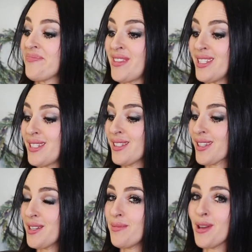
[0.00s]
This is
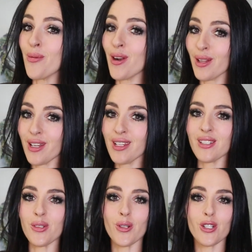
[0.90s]
gonna be really
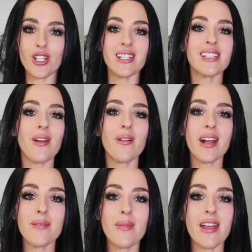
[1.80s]
indulgent. I
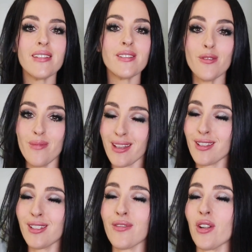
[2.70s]
recommend you make
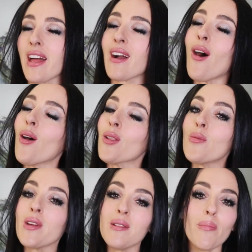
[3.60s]
this for like a
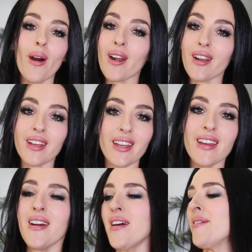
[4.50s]
Halloween
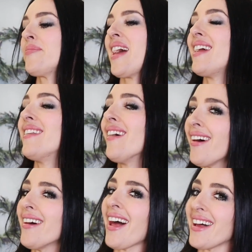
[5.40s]
party and
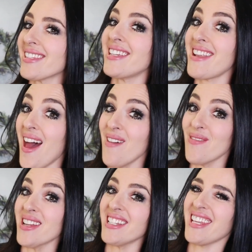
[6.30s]
not as an
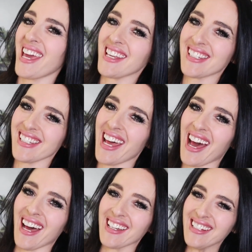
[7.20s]
everyday
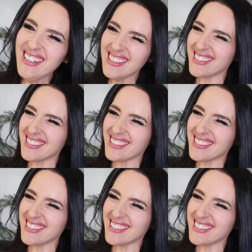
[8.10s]
snack.